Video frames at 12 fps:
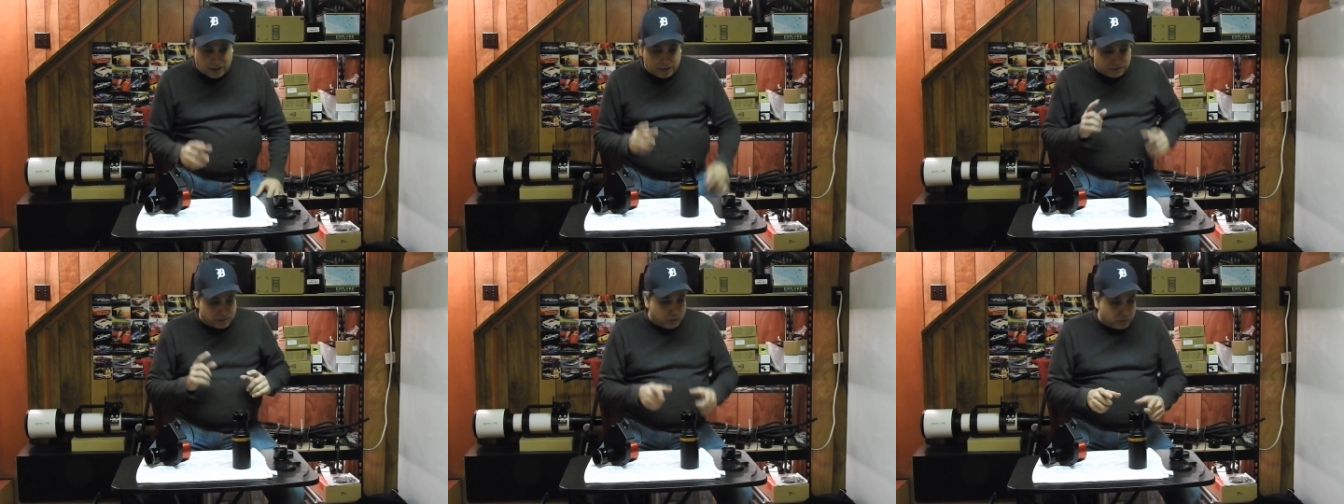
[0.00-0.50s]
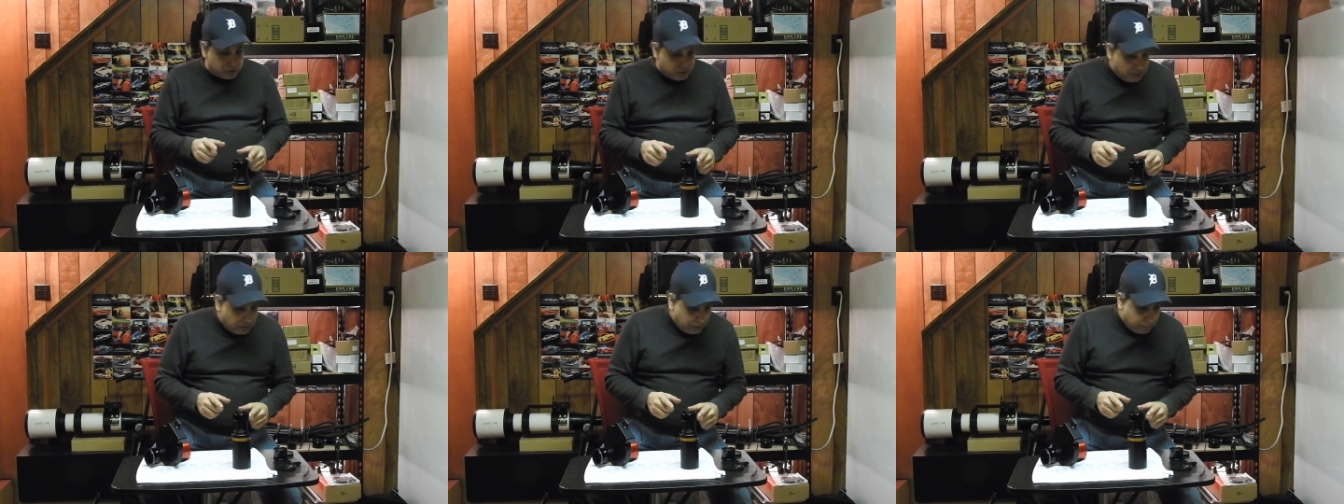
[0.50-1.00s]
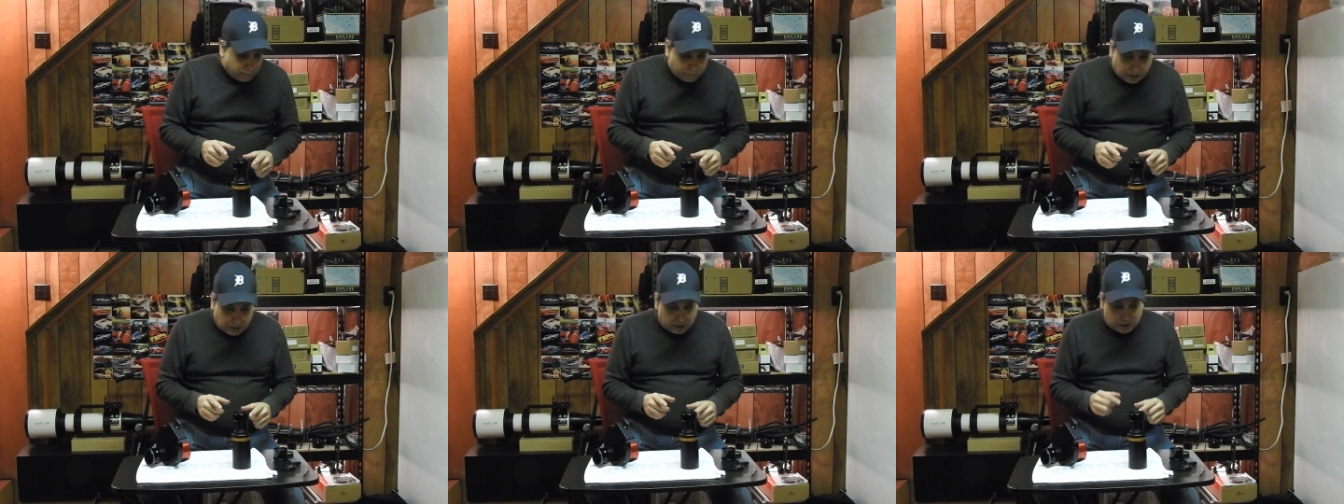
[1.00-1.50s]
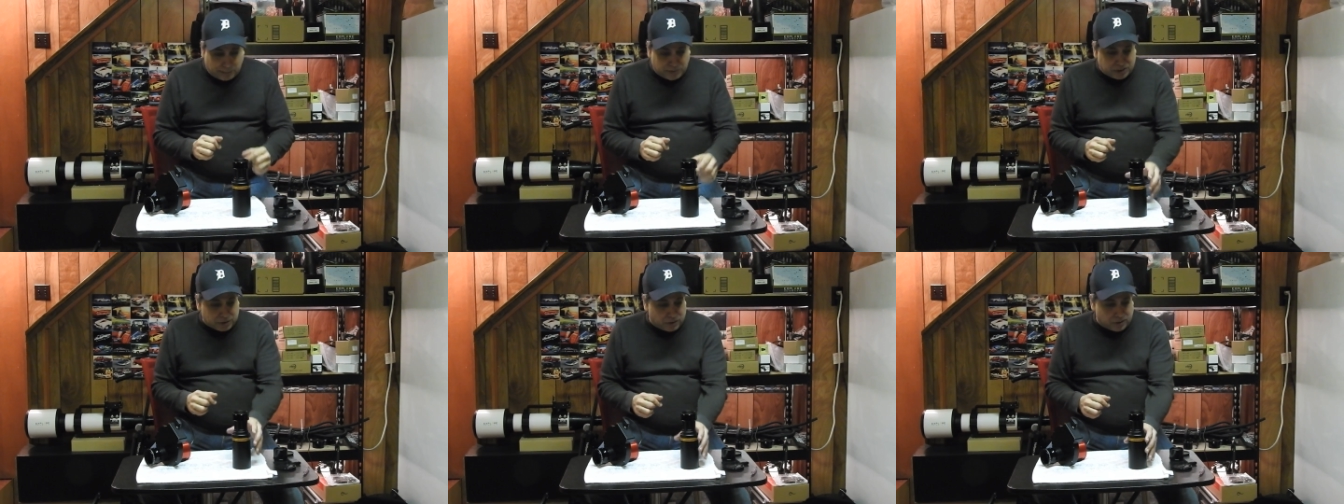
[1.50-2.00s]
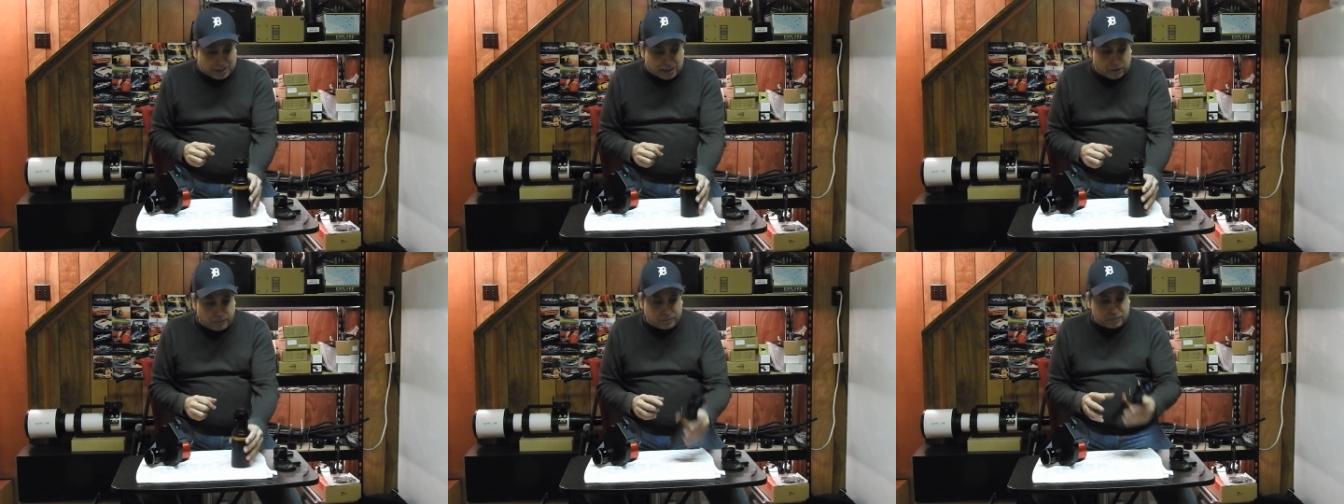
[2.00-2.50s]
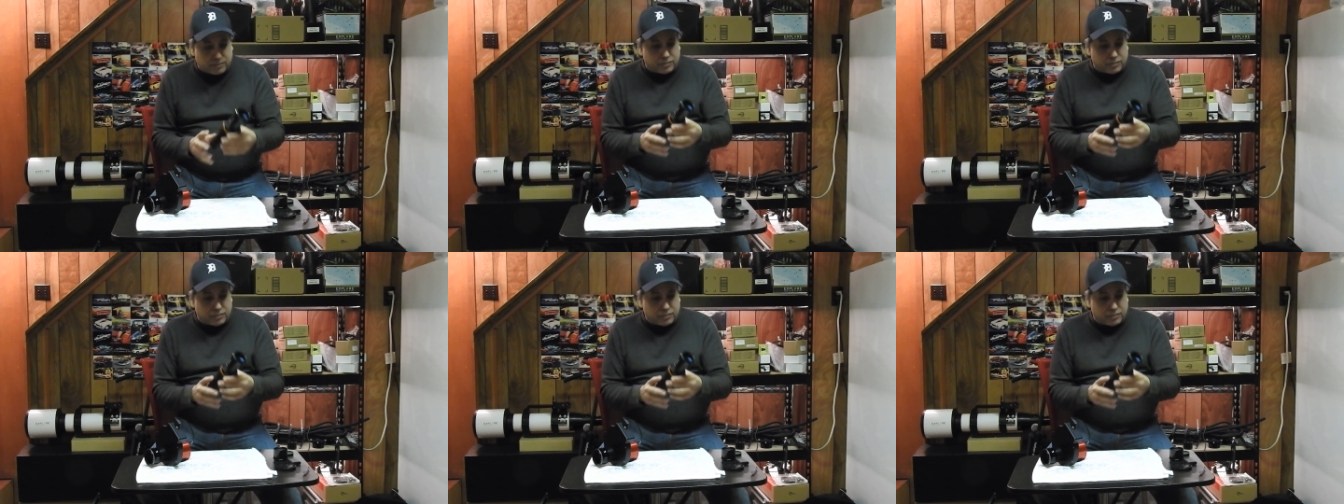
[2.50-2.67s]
so uh, let me show you now